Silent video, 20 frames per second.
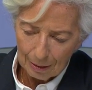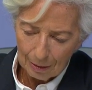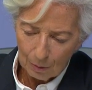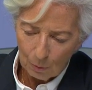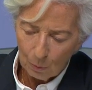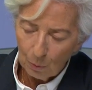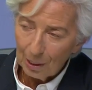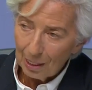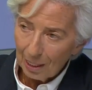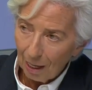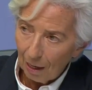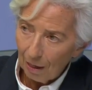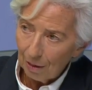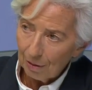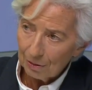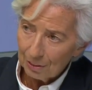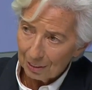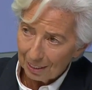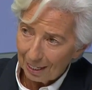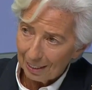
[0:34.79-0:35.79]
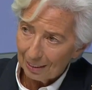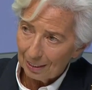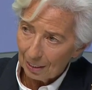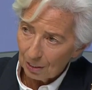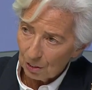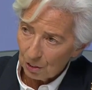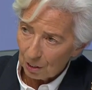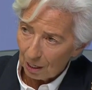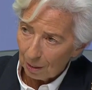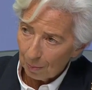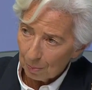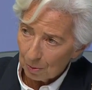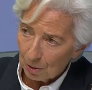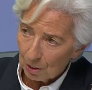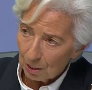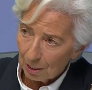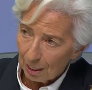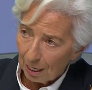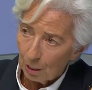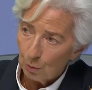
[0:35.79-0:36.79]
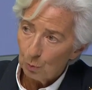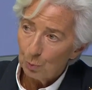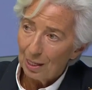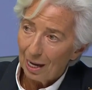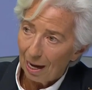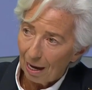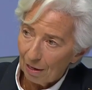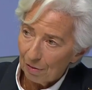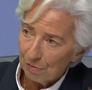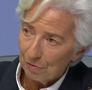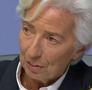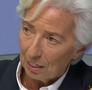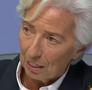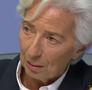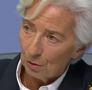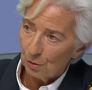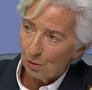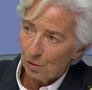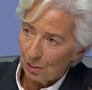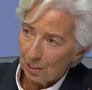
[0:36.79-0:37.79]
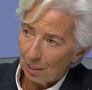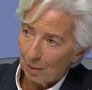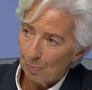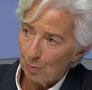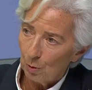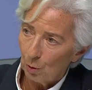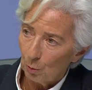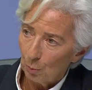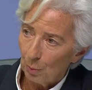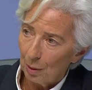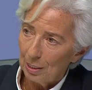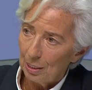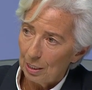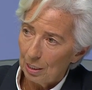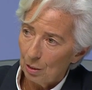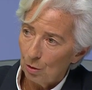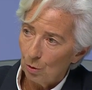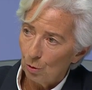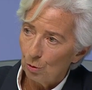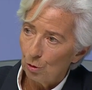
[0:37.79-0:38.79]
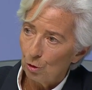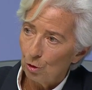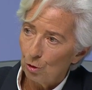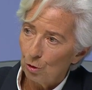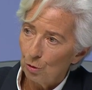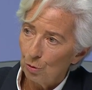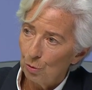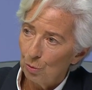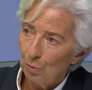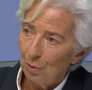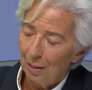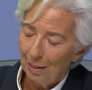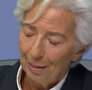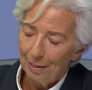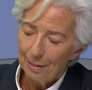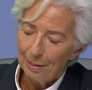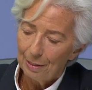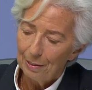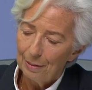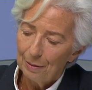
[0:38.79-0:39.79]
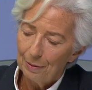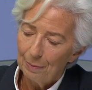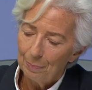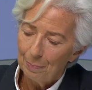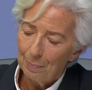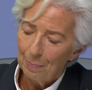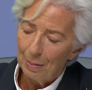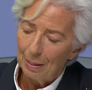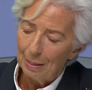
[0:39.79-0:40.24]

we are taking steps, and we have taken steps already in order to um,